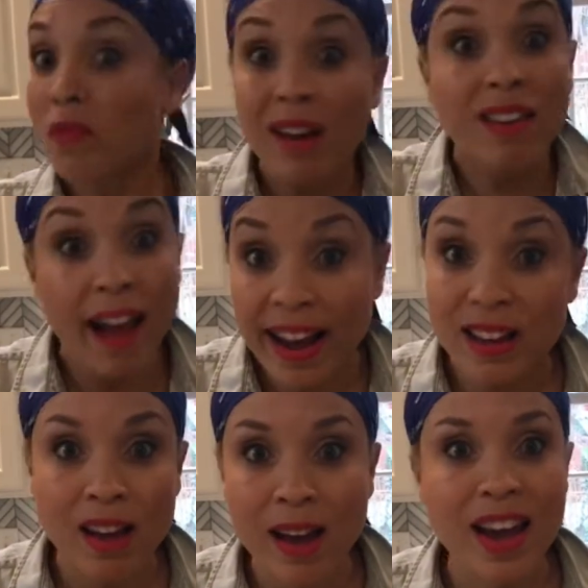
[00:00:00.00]

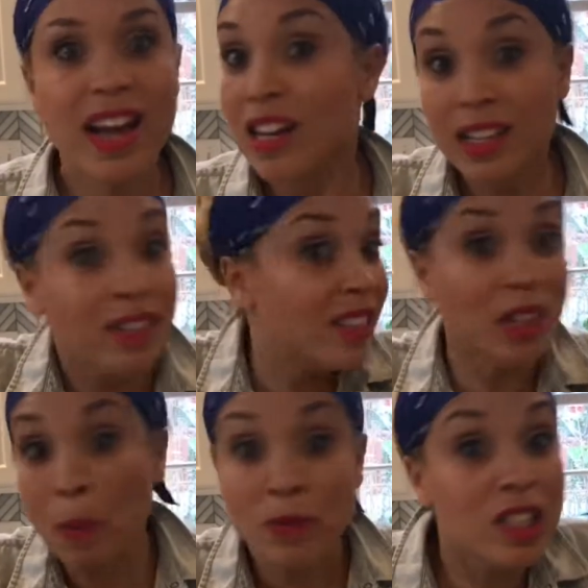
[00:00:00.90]
like it,
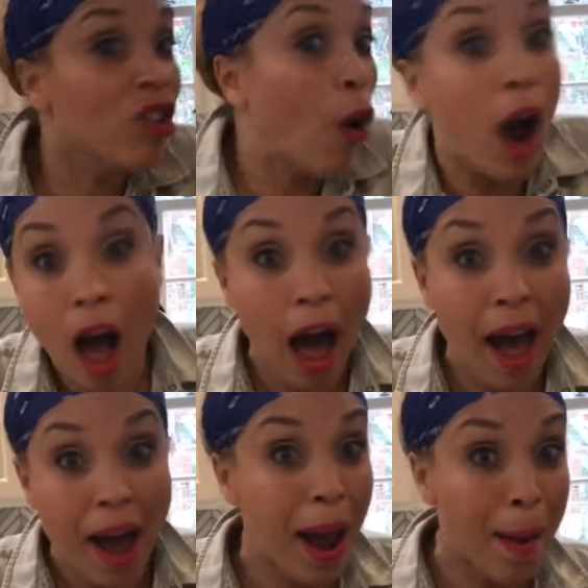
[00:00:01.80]

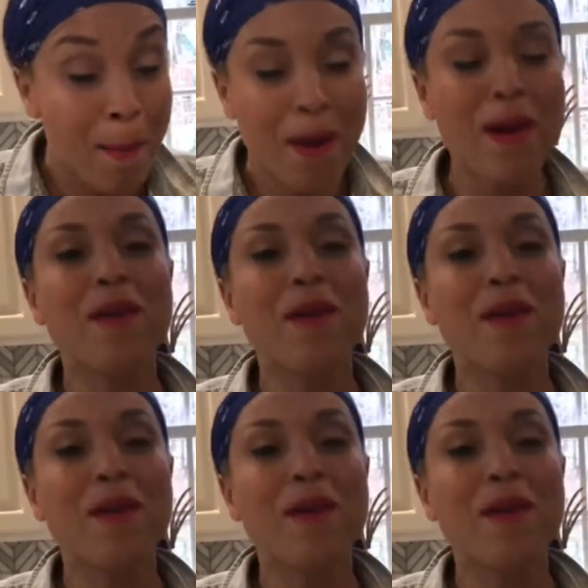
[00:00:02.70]
subscribe,